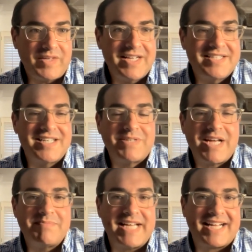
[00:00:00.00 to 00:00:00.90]
Because
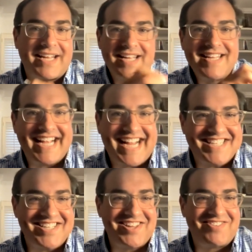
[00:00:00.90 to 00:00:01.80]
sometimes that, that
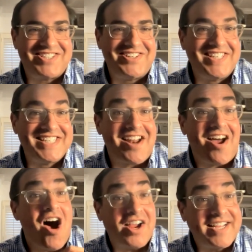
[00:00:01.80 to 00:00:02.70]
gets on the to-do list in
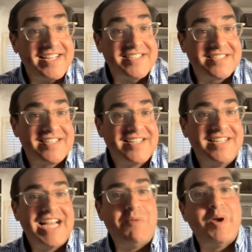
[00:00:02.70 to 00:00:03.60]
August,
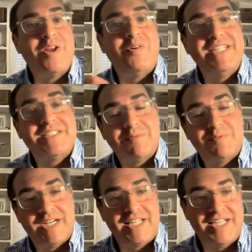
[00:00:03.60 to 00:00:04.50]
and we don't need to
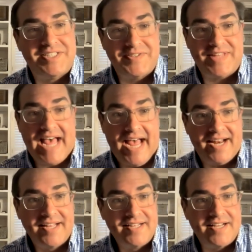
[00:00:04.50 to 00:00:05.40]
really do
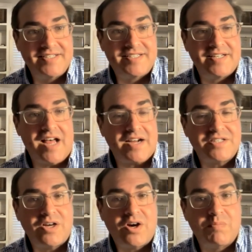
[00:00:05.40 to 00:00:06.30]
that until
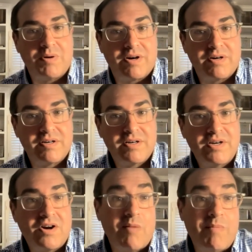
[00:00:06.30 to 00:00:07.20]
October.
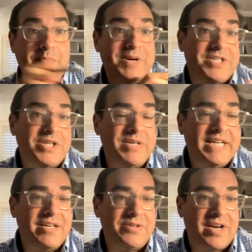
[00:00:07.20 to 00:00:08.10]
Or maybe we do
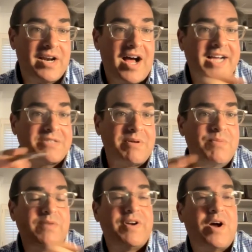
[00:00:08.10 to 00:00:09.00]
need to do it in August and we
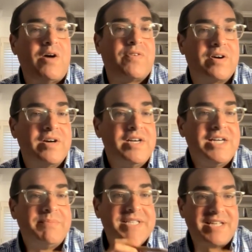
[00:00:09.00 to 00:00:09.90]
move it over.
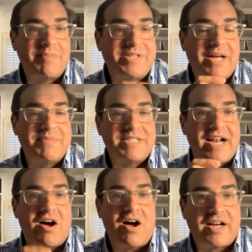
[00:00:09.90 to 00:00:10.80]
But sometimes
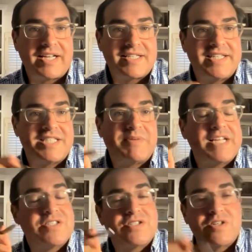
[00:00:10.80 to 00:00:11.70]
that August list
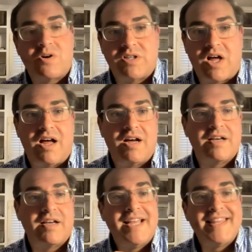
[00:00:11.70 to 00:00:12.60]
gets so
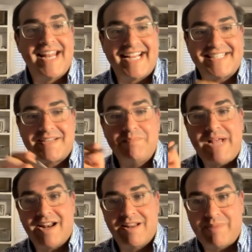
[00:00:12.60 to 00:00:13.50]
long that it gets
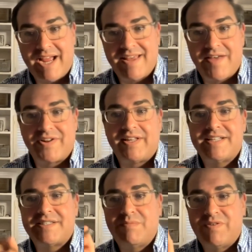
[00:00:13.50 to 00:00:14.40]
compounded by the other
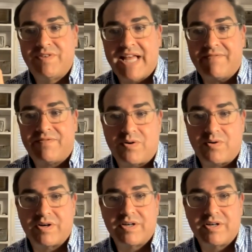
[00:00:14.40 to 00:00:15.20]
list and moving that forward.